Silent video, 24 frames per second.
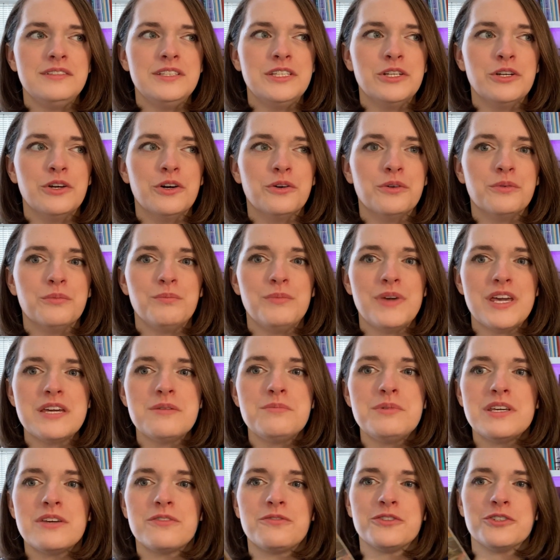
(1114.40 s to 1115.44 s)

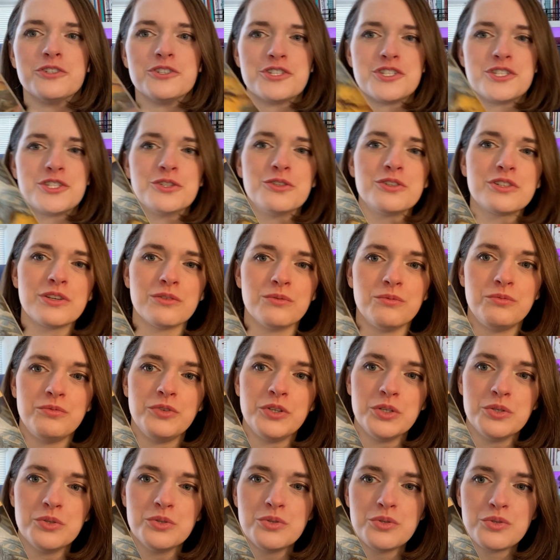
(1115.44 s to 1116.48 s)
maybe if you're still
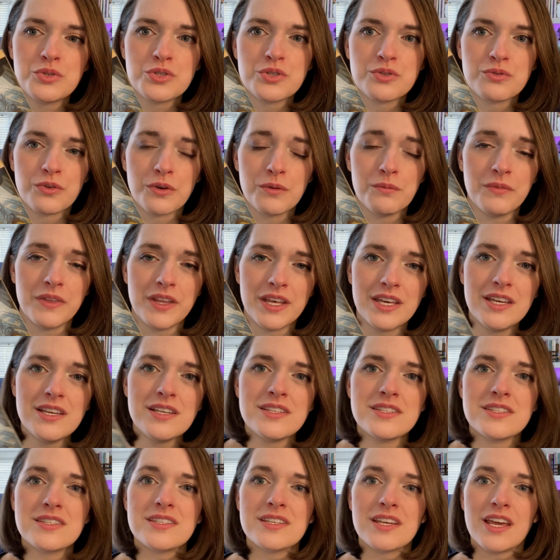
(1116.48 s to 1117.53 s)
confused from
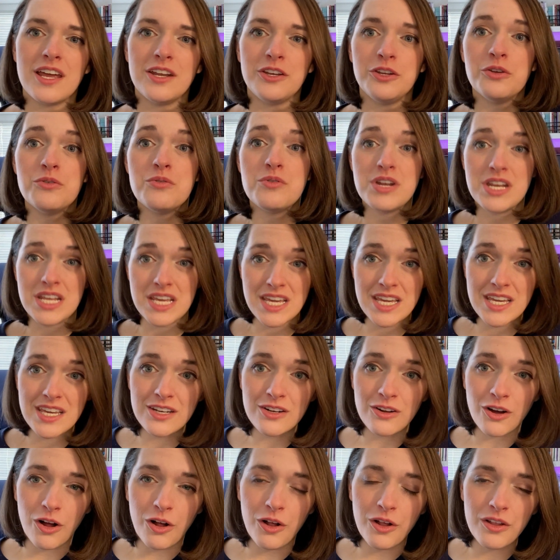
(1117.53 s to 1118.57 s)
this and you
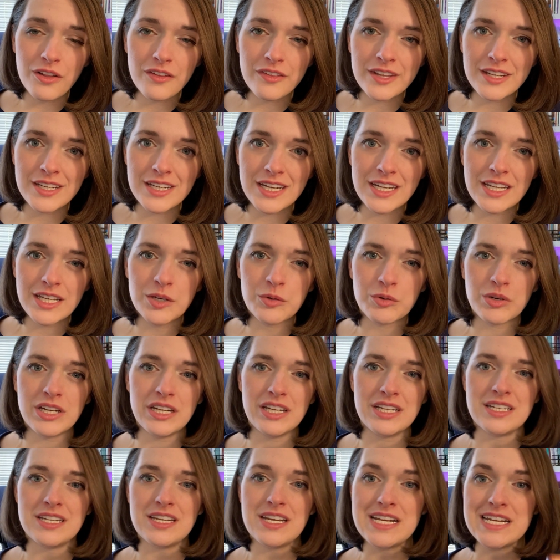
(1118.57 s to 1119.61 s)
need all the
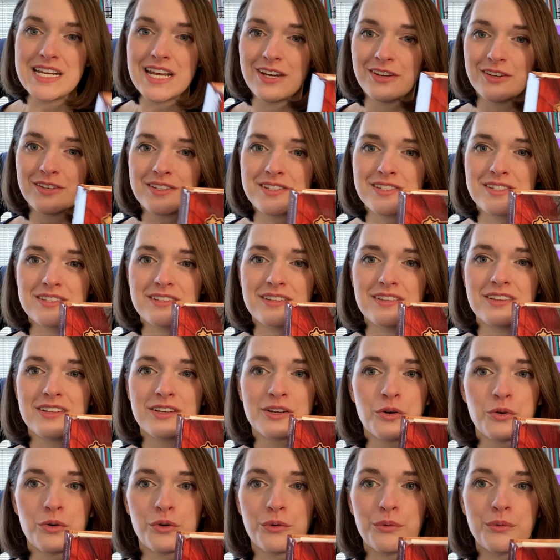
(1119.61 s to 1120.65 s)
nitty-gritty details,
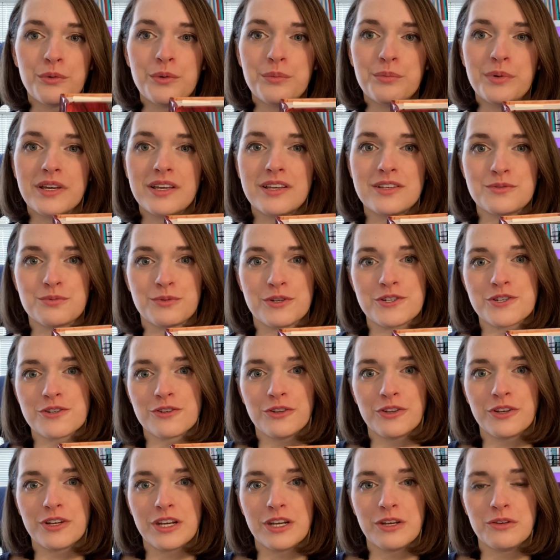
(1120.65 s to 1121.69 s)
the core rulebook is what
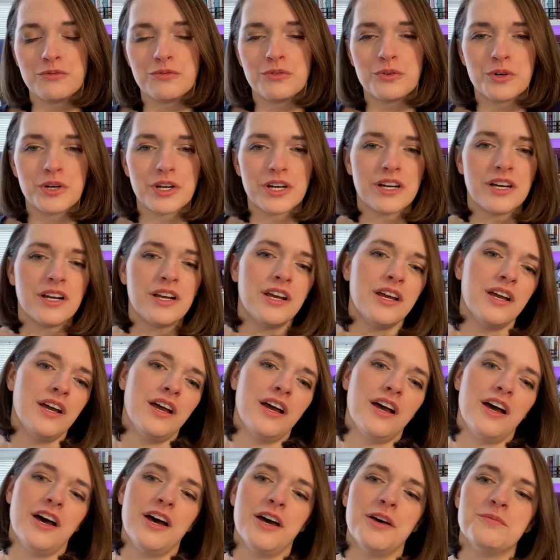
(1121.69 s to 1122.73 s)
you're looking for.
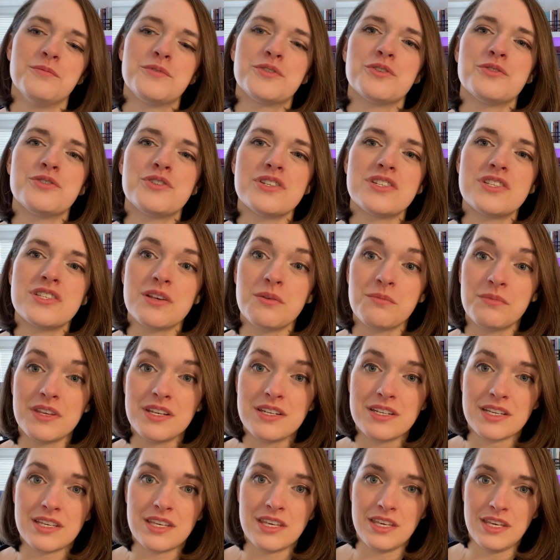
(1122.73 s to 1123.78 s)
So just
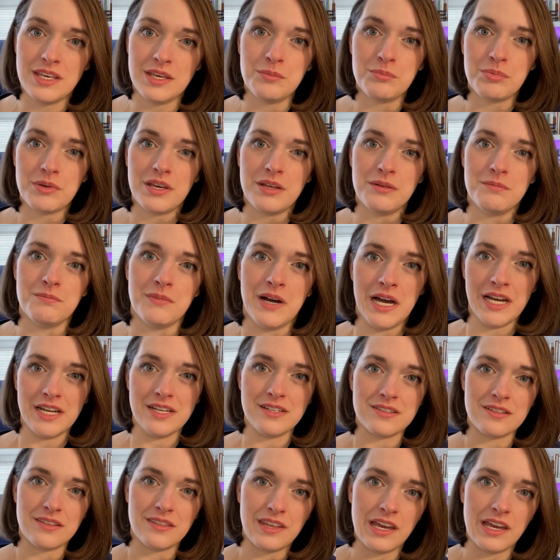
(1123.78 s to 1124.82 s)
something to keep in mind